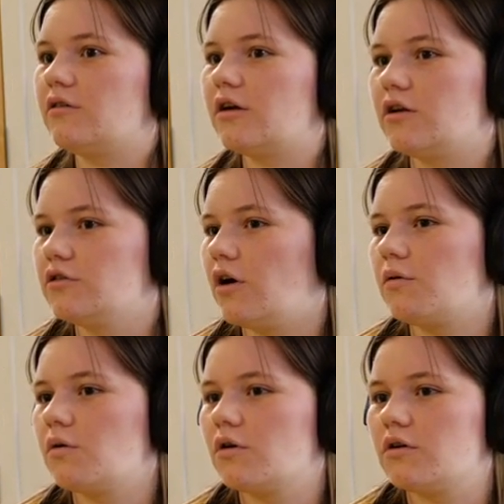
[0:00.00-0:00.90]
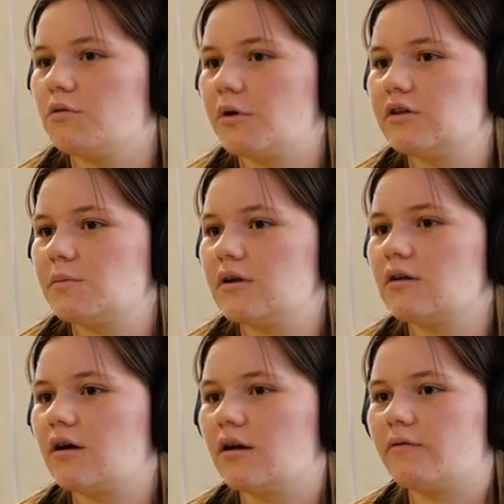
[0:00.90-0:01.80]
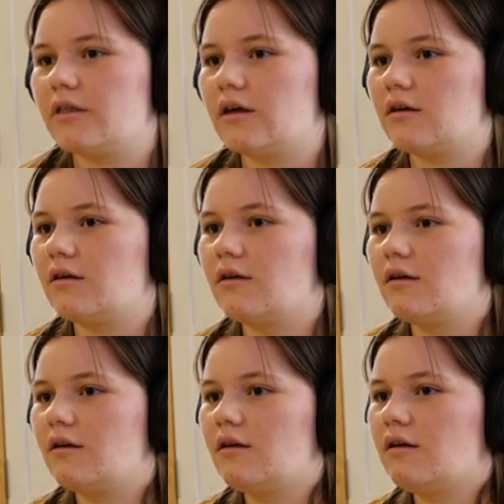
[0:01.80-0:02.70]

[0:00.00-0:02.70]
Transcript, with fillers: like your dog will go to your basement, kind of a thing. Really?